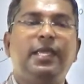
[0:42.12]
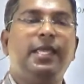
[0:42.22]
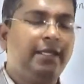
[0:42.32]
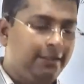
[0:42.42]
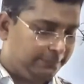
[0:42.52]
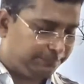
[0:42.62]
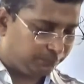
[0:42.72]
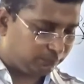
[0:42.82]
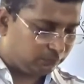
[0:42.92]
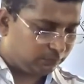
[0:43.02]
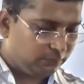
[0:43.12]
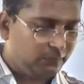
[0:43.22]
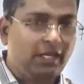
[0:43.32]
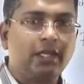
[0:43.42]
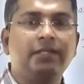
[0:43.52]
again
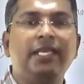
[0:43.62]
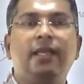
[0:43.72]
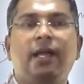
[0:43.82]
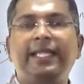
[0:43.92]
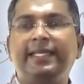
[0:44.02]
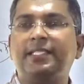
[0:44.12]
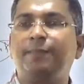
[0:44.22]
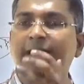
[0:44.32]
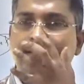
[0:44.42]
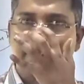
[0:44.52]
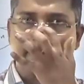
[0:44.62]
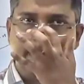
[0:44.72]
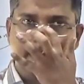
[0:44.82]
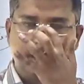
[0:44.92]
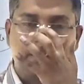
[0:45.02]
See, it is
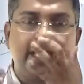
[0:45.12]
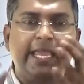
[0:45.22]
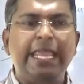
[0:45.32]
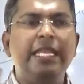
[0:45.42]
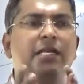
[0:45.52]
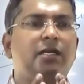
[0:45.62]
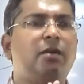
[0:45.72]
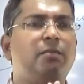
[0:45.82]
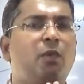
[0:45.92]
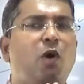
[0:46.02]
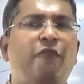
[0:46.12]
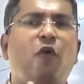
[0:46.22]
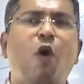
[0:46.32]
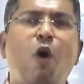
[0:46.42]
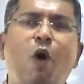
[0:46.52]
basically the income of
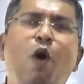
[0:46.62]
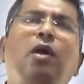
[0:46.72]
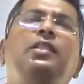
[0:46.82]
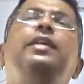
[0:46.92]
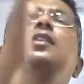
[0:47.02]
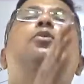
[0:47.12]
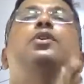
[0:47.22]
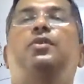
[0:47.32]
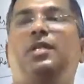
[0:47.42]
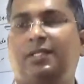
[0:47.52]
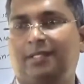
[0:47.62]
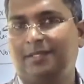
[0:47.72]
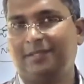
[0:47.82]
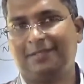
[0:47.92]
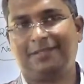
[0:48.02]
all the individuals.